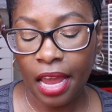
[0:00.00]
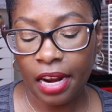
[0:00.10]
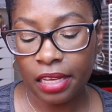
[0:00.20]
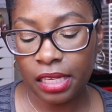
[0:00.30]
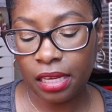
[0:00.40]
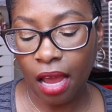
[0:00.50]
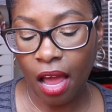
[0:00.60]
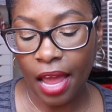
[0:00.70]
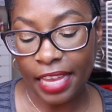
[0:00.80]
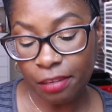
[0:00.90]
and it's
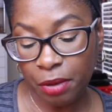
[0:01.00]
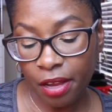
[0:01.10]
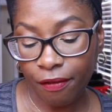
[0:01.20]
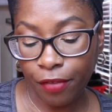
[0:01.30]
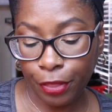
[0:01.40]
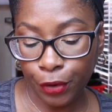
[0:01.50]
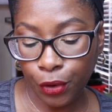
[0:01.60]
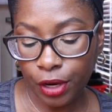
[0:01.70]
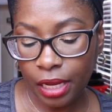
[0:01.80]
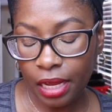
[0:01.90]
uh, S P F
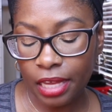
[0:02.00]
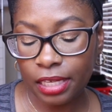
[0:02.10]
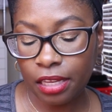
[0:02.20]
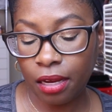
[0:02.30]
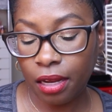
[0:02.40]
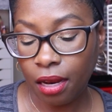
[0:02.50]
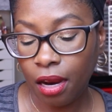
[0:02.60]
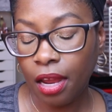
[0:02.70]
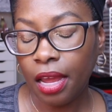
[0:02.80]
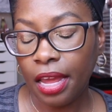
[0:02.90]
thirty. It's the
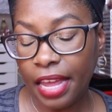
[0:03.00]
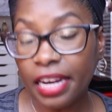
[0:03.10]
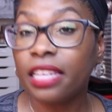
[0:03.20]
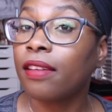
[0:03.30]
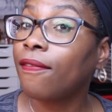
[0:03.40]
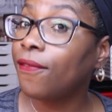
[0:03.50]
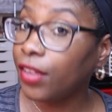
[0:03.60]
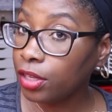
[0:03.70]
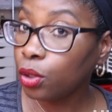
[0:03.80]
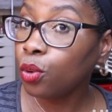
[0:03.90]
It is a
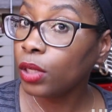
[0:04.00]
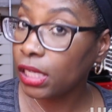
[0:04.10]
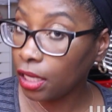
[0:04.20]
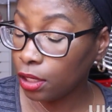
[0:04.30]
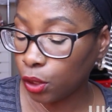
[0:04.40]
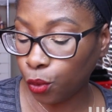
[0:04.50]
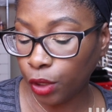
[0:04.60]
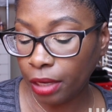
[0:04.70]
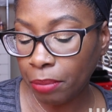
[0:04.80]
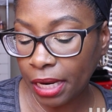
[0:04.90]
physical
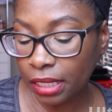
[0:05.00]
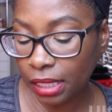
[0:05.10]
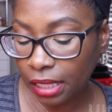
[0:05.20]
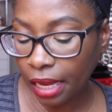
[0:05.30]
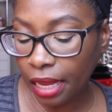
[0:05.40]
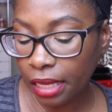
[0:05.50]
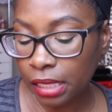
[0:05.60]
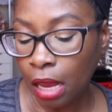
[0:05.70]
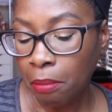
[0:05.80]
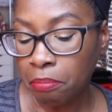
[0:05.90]
sunscreen, but it
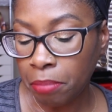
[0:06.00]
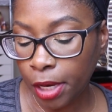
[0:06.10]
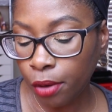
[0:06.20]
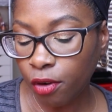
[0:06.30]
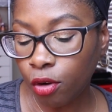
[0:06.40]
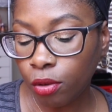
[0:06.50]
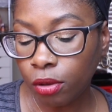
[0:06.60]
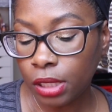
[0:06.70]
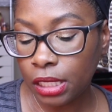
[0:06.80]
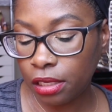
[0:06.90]
says
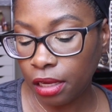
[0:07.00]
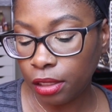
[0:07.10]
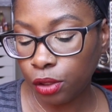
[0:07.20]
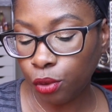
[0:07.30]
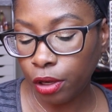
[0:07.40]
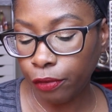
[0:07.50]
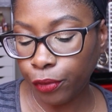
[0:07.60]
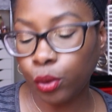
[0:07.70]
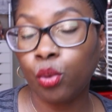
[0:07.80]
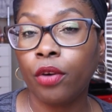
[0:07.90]
mineral sunscreen
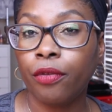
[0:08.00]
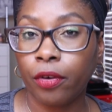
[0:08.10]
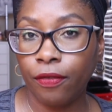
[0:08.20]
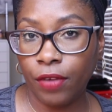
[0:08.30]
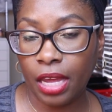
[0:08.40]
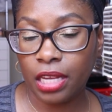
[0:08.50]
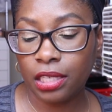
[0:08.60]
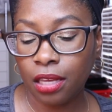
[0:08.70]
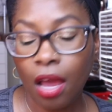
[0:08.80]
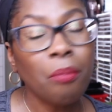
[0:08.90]
fluid for
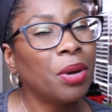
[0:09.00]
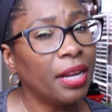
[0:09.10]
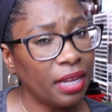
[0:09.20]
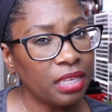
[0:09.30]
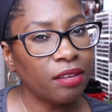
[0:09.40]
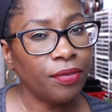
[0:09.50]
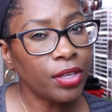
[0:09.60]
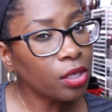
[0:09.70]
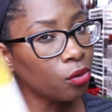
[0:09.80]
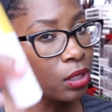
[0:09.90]
face. But it is a
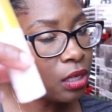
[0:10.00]
physical